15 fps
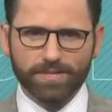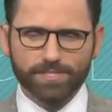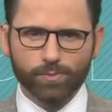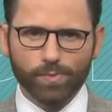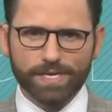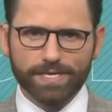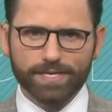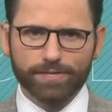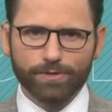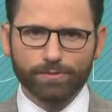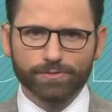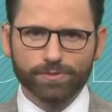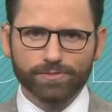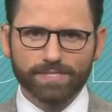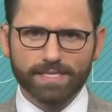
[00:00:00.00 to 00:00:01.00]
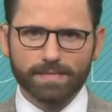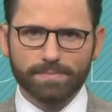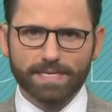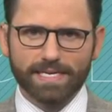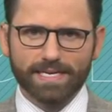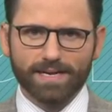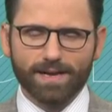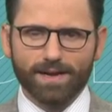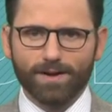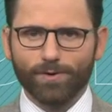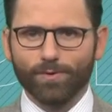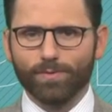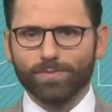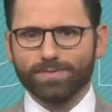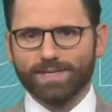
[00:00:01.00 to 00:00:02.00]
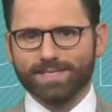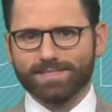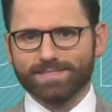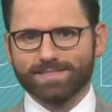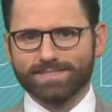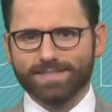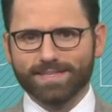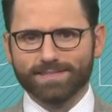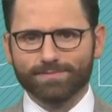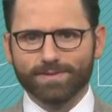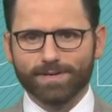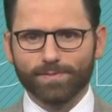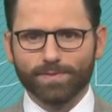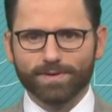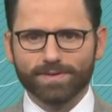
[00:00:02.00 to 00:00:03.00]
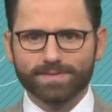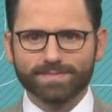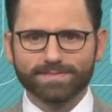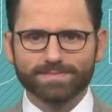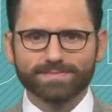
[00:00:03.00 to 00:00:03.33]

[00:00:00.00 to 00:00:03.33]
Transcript: This week, users in the beginning, oh, that's not the right word.